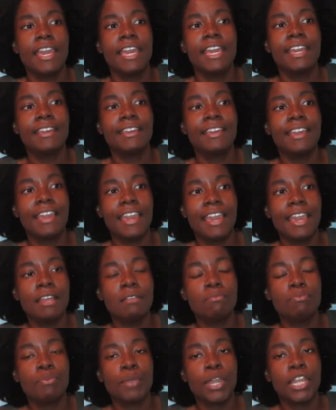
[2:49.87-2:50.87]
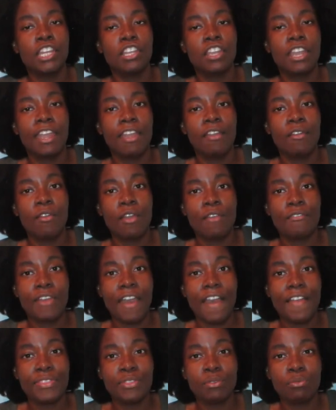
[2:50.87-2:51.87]
it can break your hair up
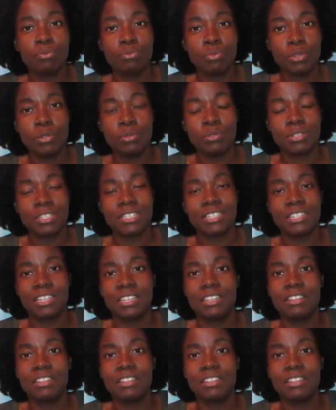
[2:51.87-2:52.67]
at the roots,